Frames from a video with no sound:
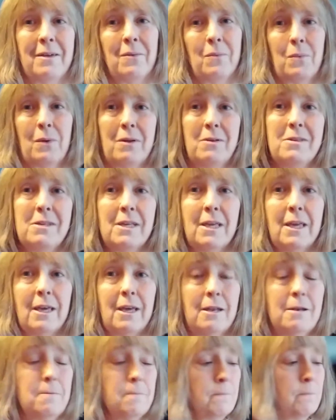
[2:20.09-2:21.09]
When I was a
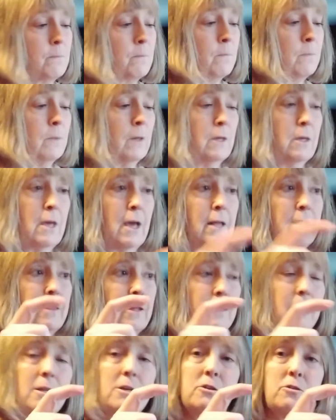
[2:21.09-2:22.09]
kid, you had the
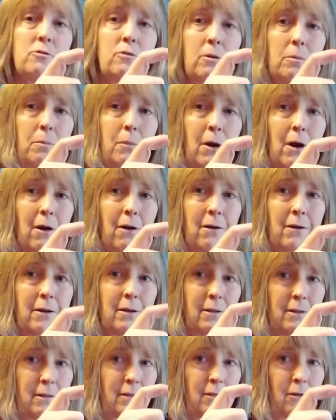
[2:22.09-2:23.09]
glycerin bar.
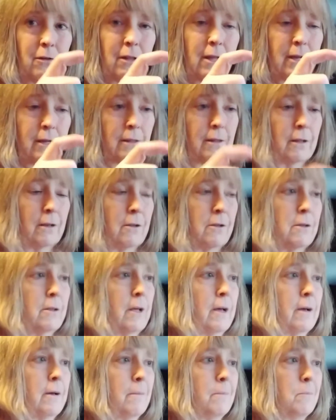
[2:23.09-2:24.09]
Looked like a little
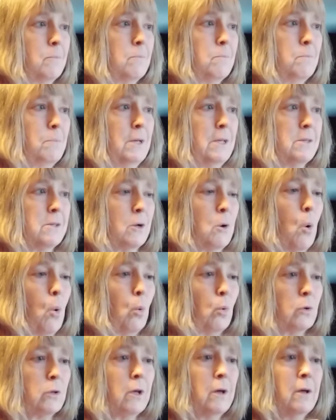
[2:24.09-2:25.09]
piece of
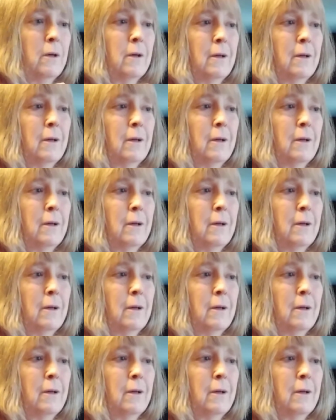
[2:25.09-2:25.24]
gold.